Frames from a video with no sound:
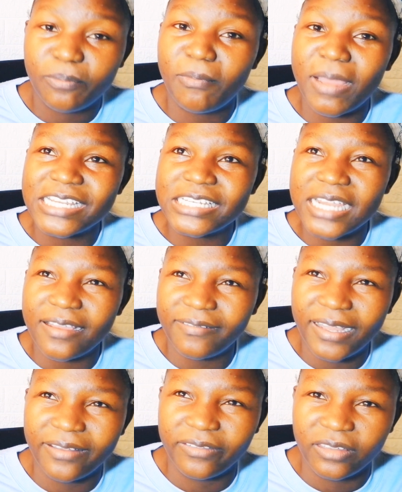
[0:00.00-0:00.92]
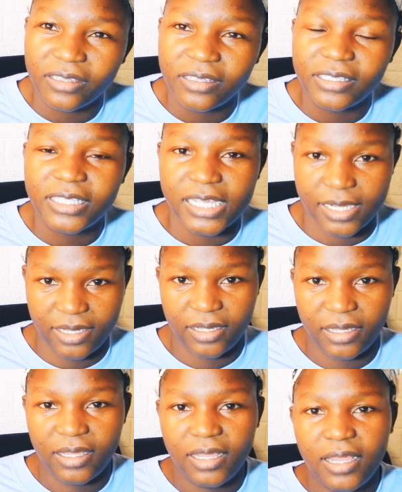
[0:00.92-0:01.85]
mashavave yeah
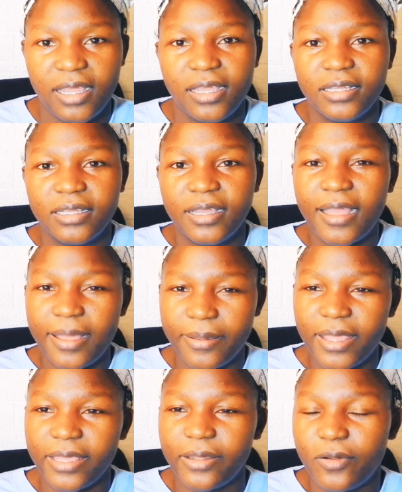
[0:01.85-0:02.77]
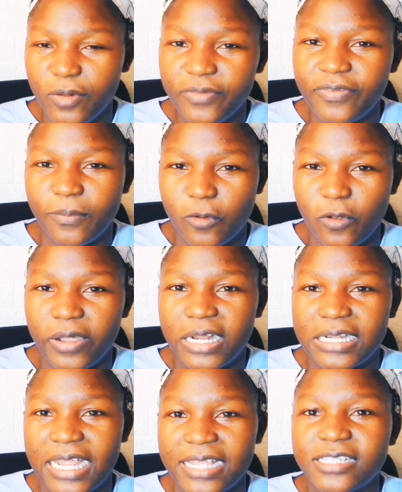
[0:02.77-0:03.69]
I, I don't know if I'm
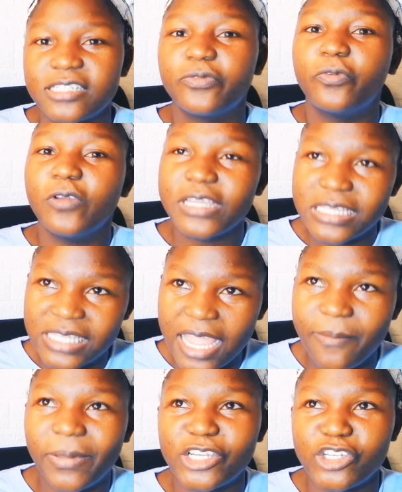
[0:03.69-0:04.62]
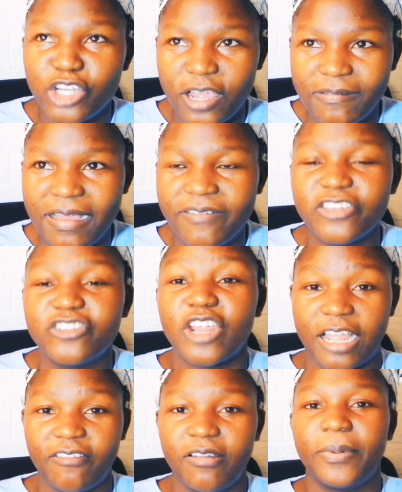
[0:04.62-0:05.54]
correct, guys. Fungisai Mashavave
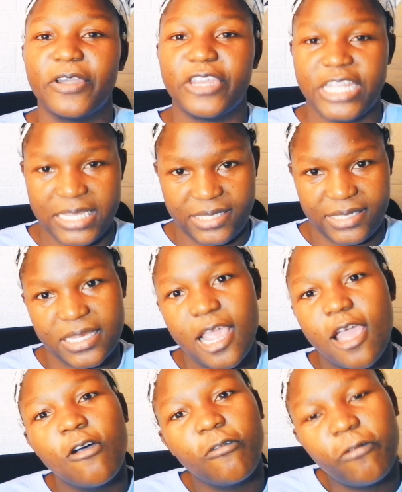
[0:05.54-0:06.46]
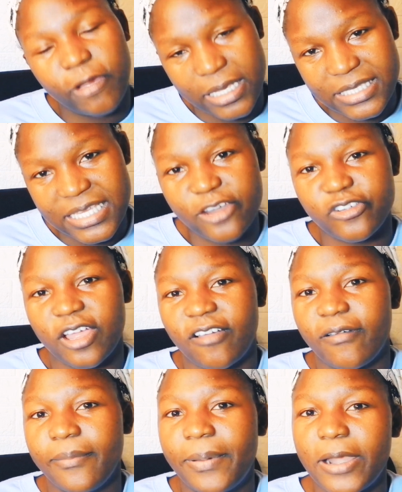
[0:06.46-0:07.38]
Shakavapan, yes. Fungisai
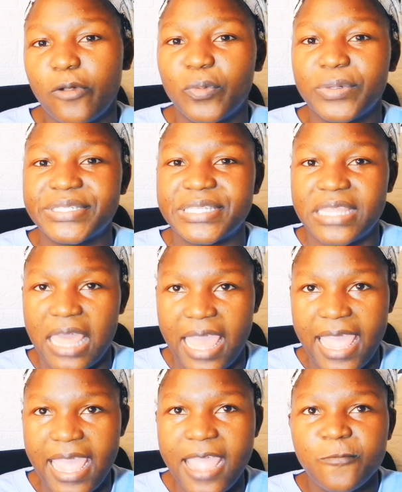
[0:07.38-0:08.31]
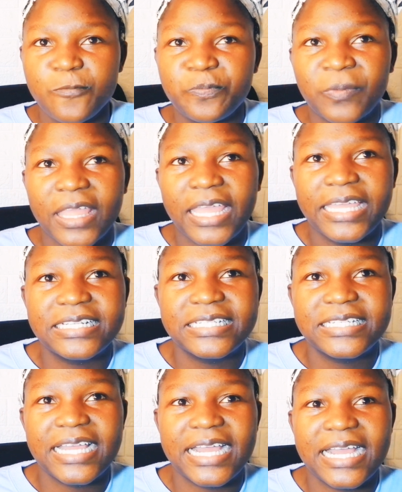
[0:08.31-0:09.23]
Shakavapan was there.
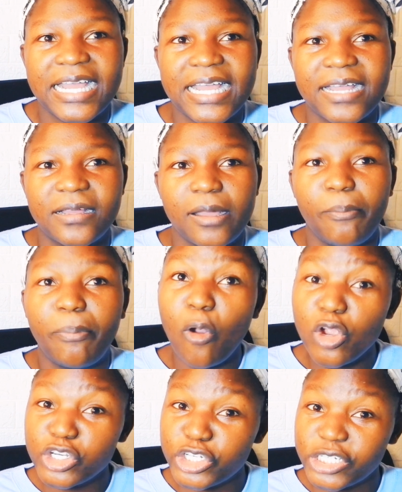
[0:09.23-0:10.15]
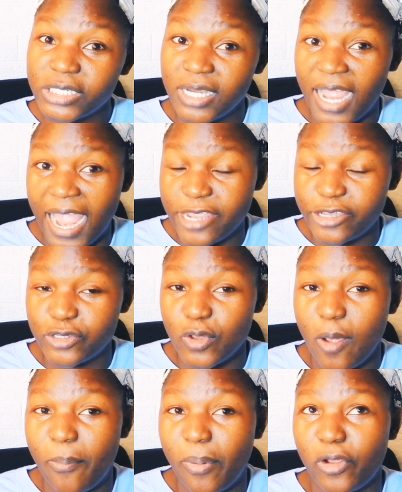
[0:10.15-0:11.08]
And uh Posh, I
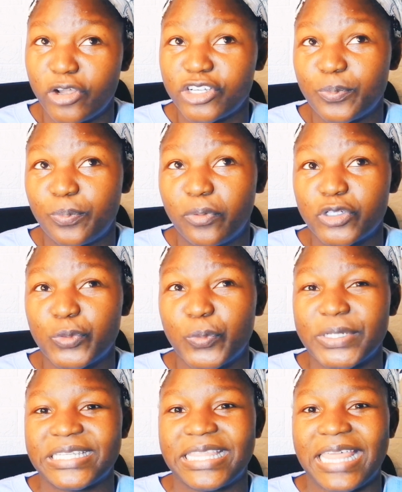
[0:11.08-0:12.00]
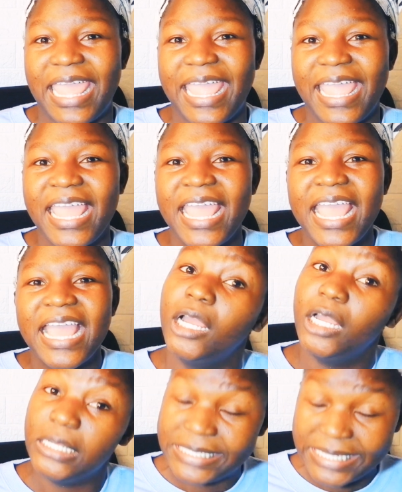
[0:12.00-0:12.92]
saw Posh, Posh was there.
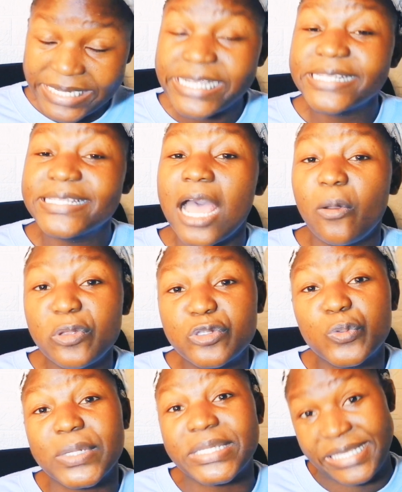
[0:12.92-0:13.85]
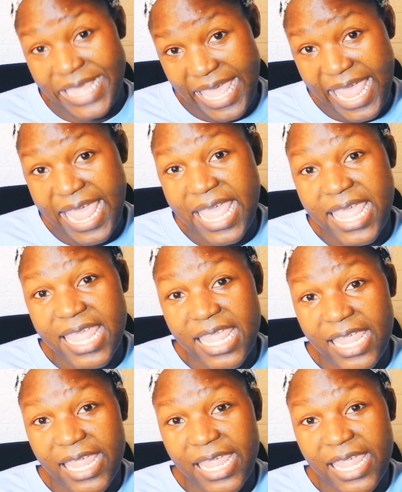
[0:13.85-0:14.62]
DJ Tawaz was there.